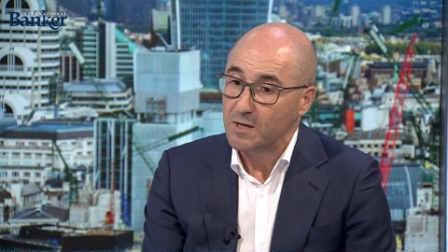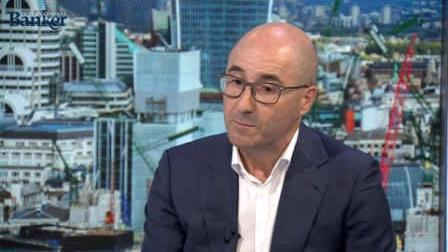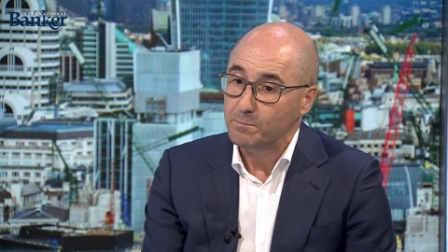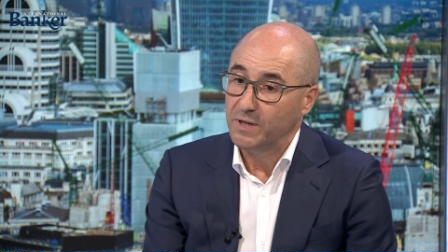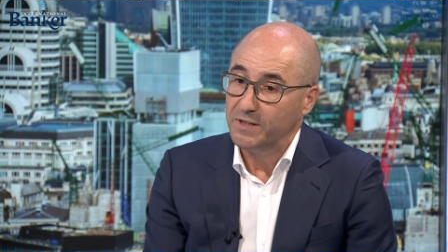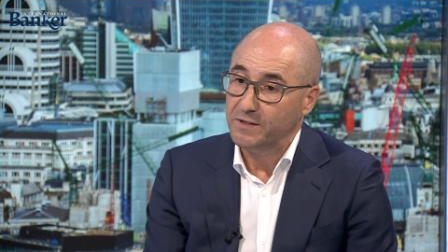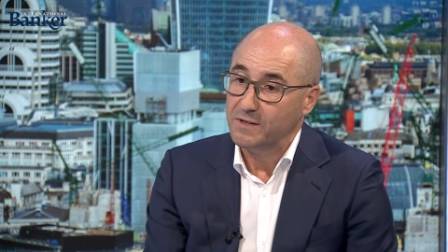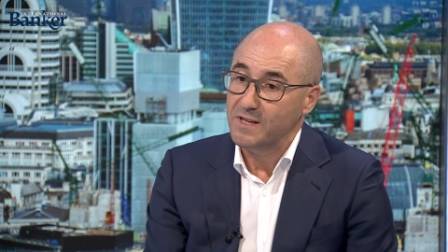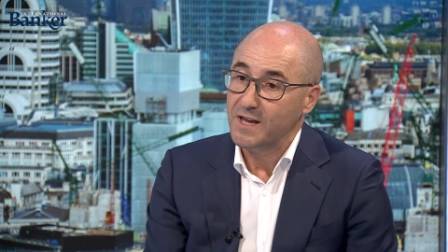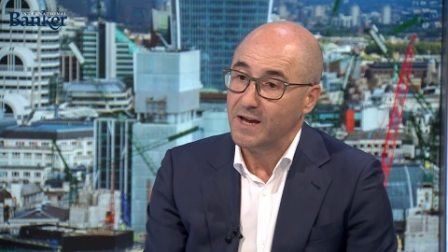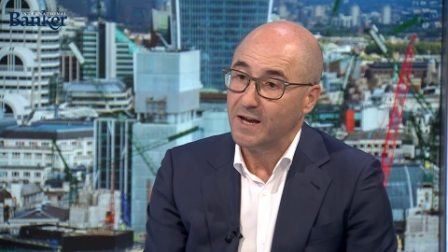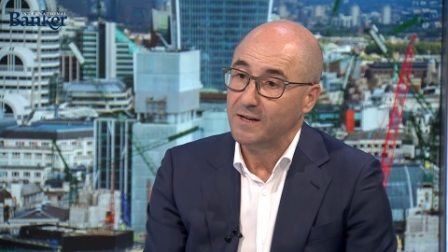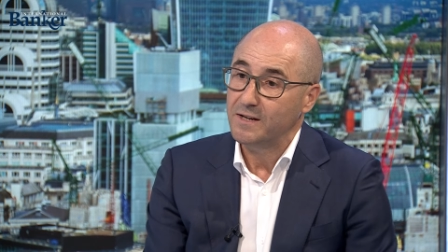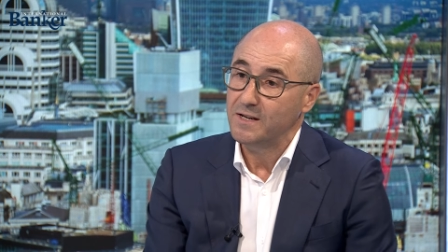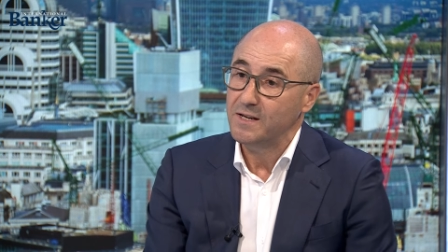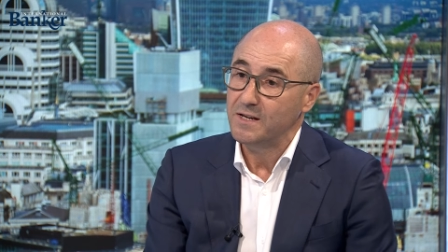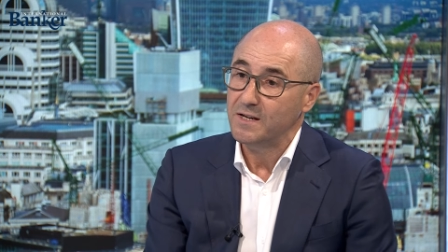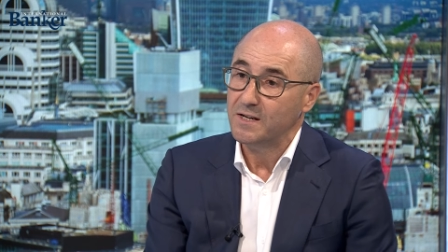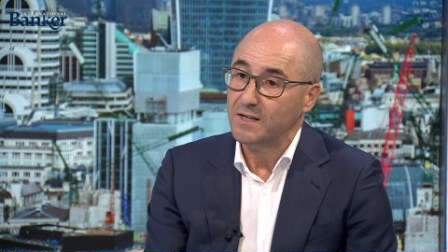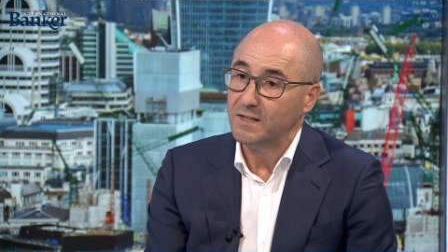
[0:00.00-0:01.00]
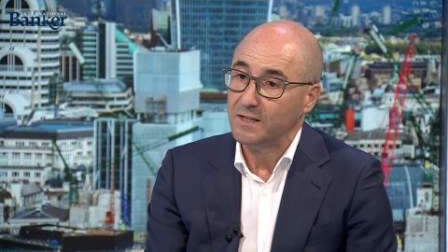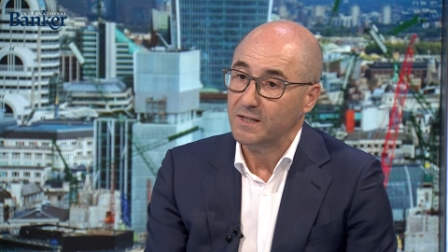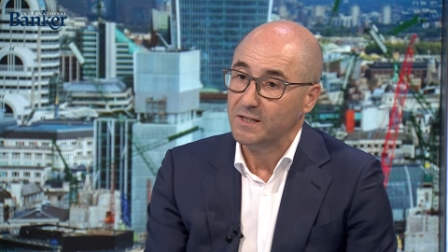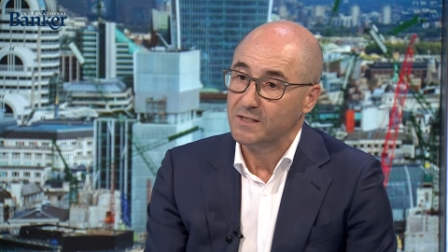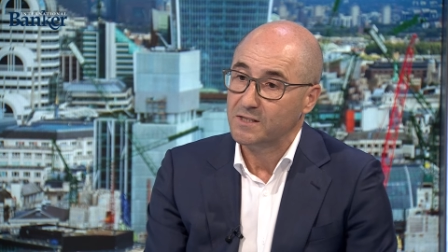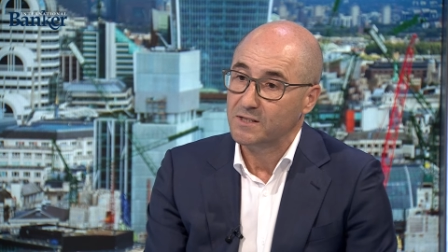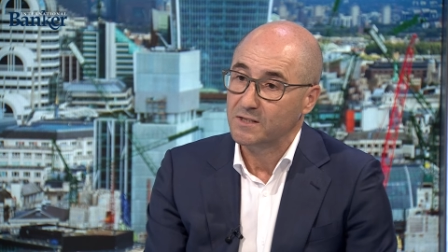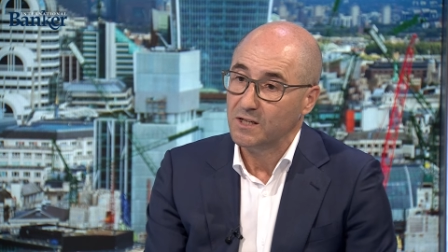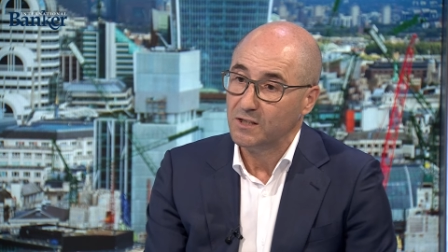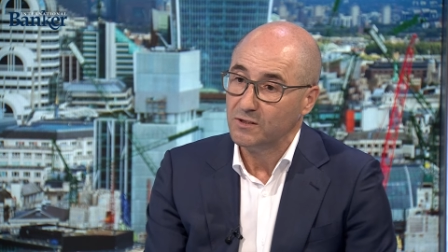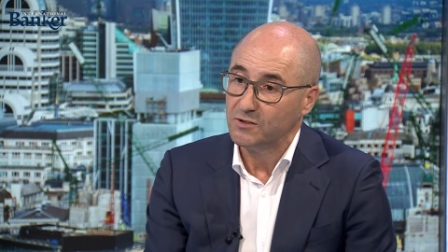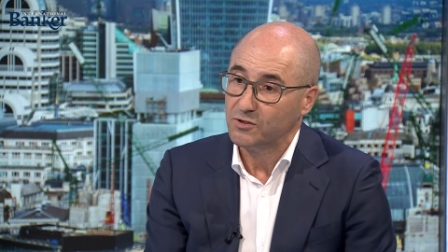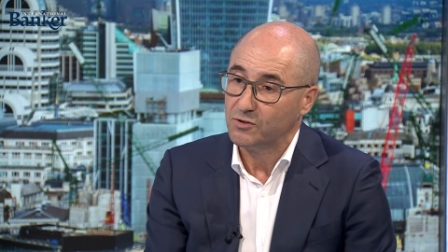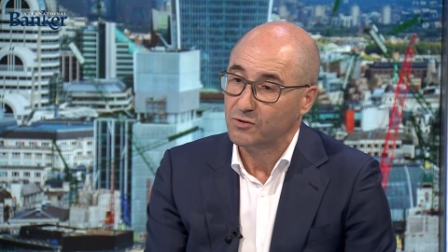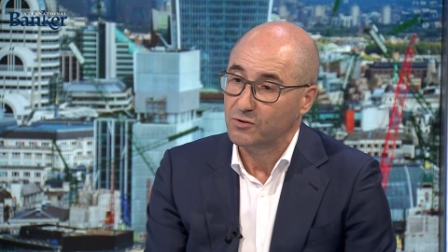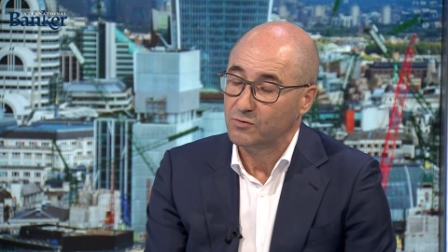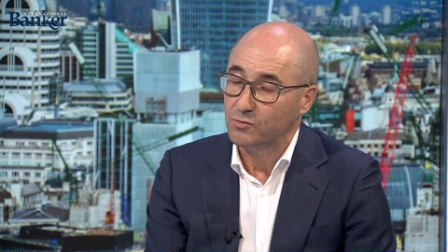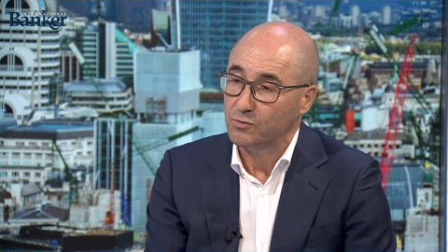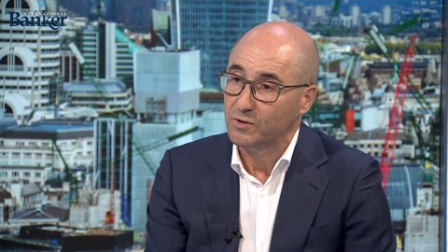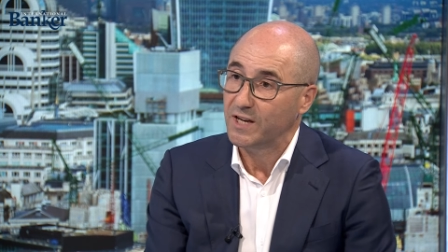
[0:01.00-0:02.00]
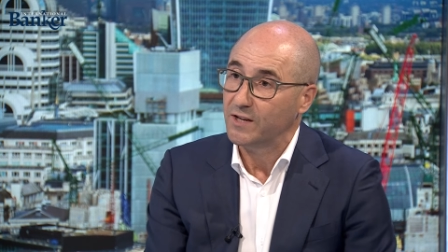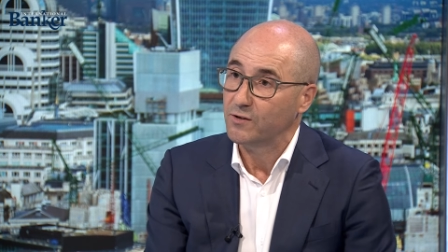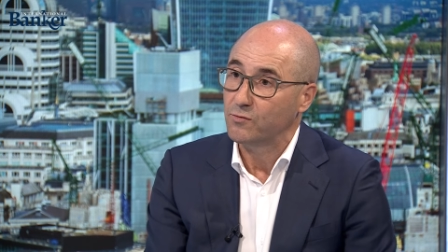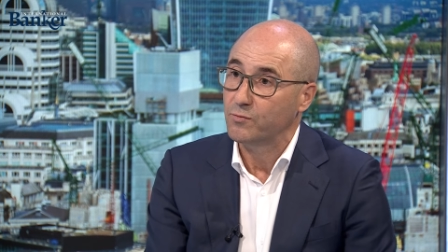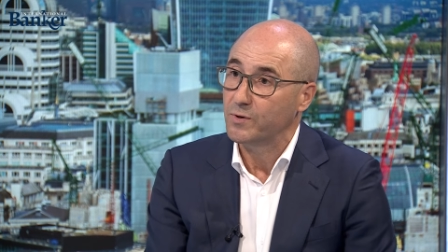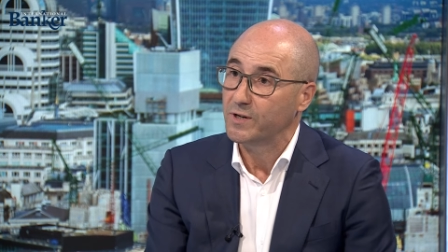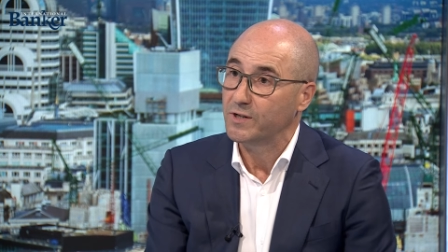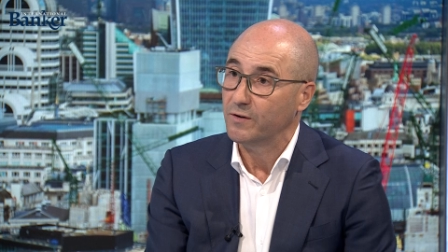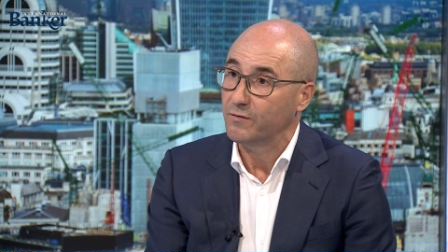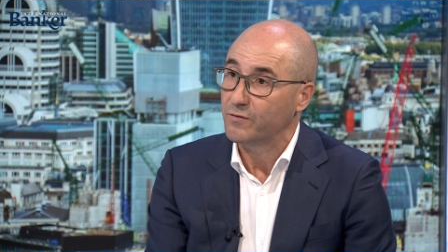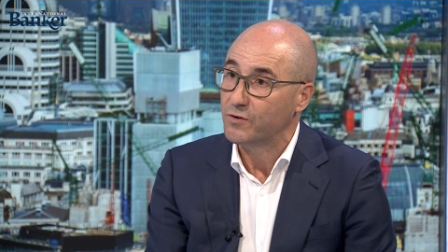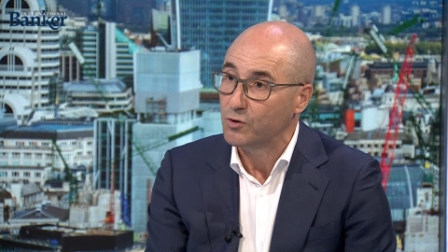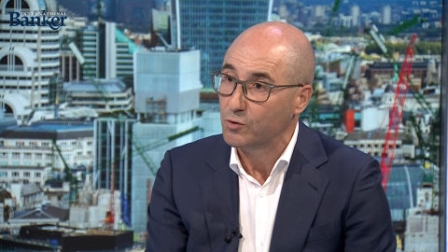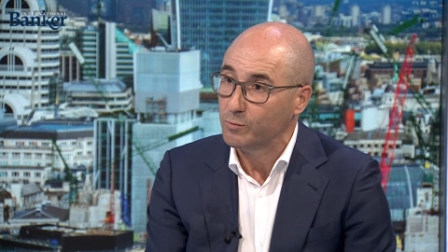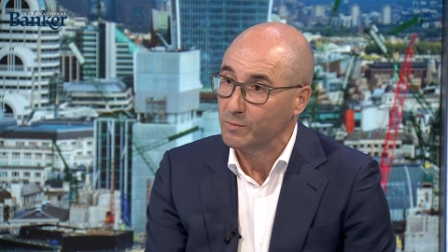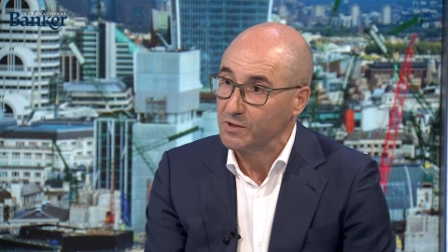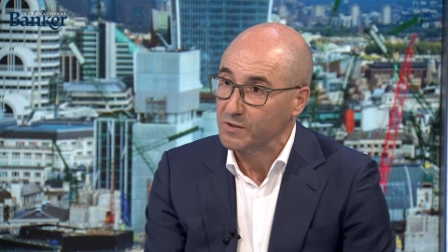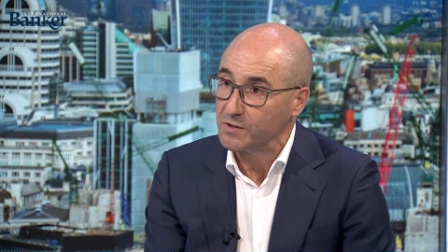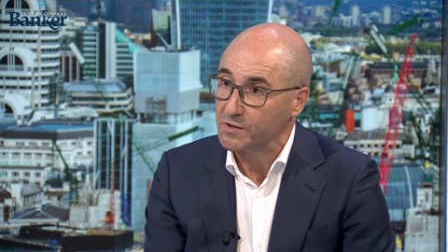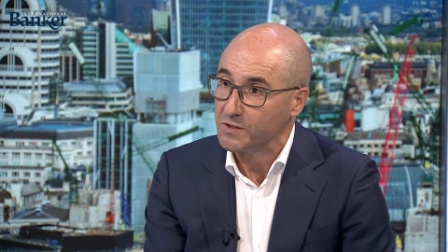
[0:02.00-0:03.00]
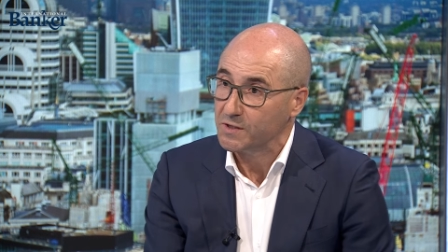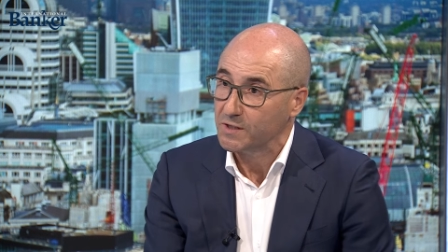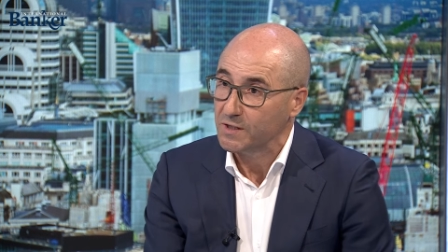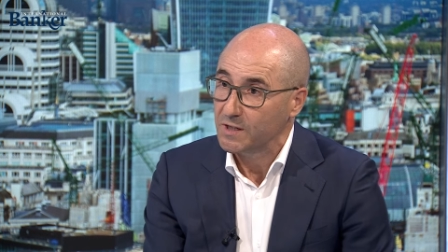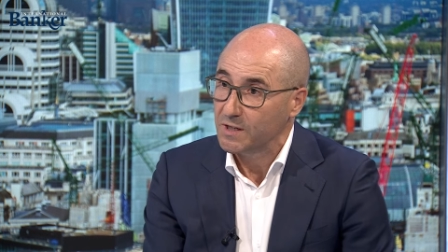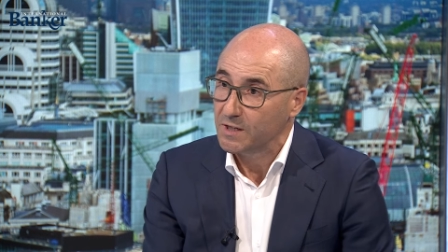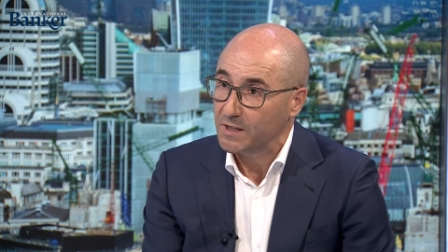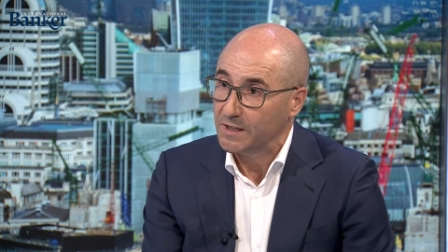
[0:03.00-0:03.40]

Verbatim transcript: But the idea is not to get rid of humans.